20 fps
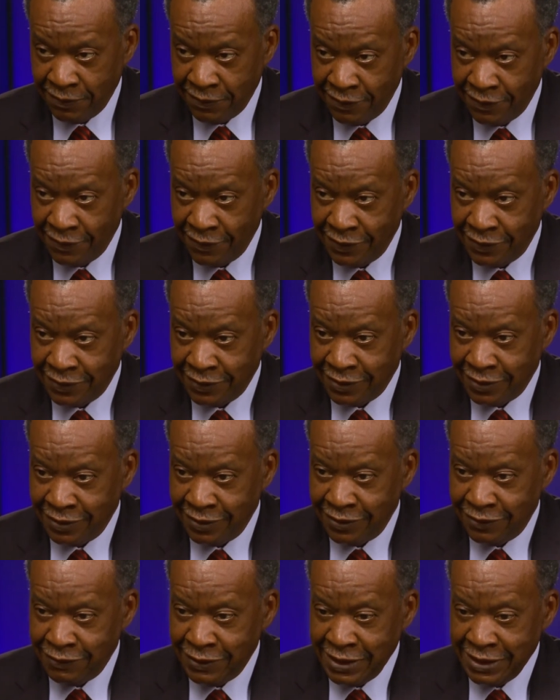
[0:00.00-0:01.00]
Right.
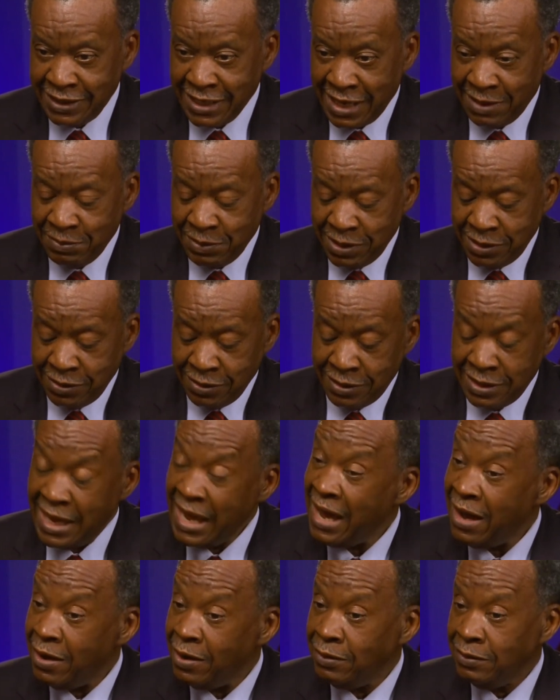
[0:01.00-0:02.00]
Grace got me here
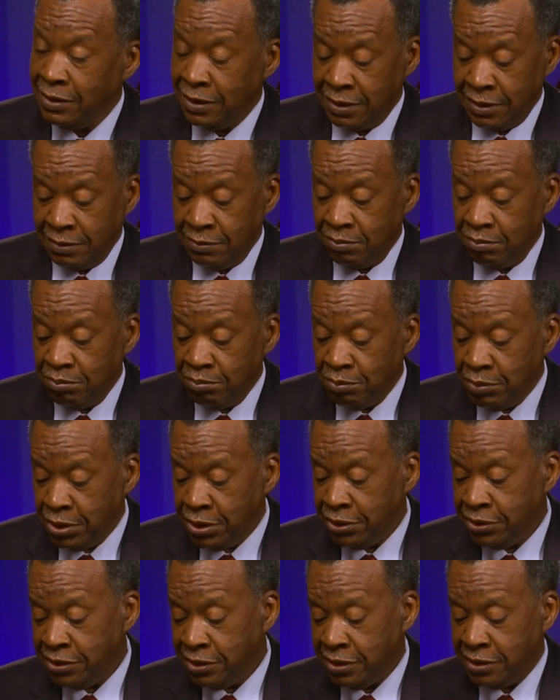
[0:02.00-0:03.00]
now. That's right.
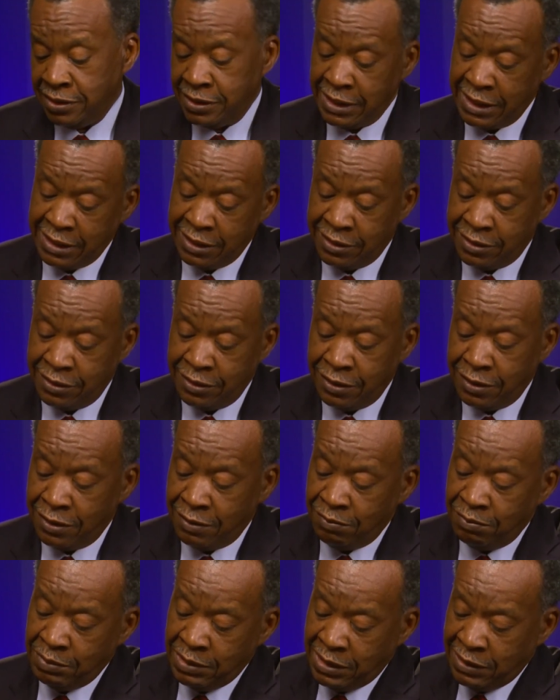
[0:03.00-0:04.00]
Mercy taking care
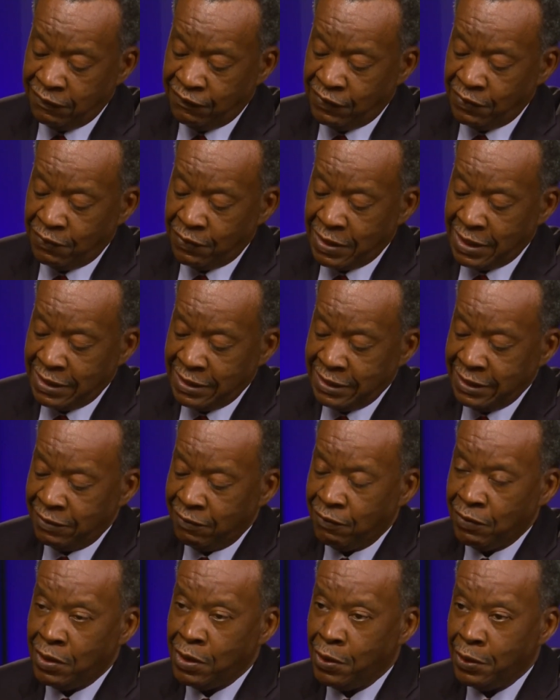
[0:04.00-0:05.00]
of me from what I did
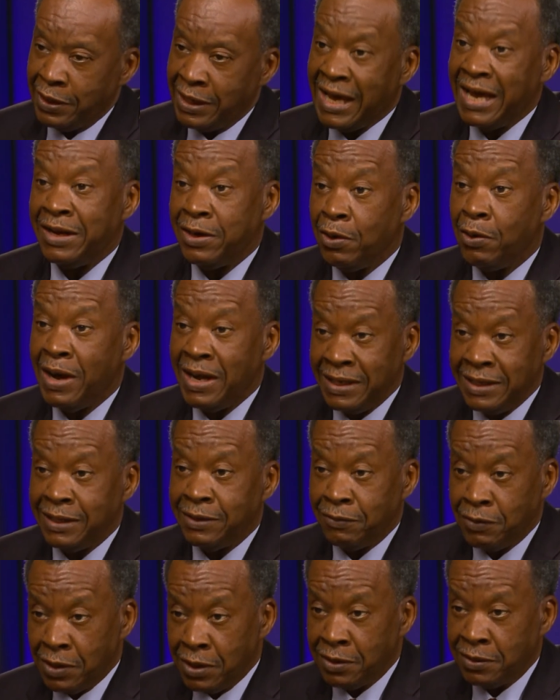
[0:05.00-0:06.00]
wrong, and I know I
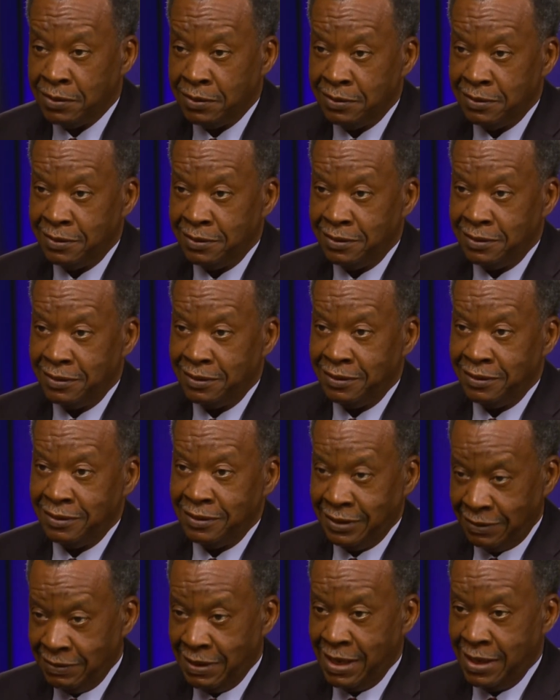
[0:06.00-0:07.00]
did wrong.
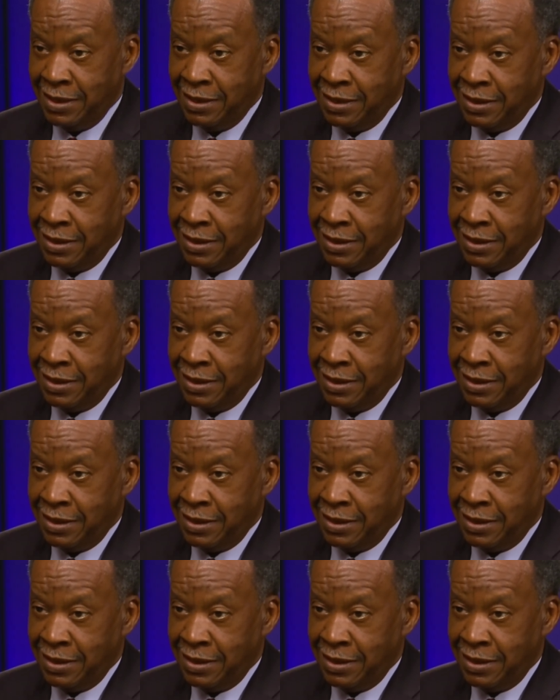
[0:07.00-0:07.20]
All right.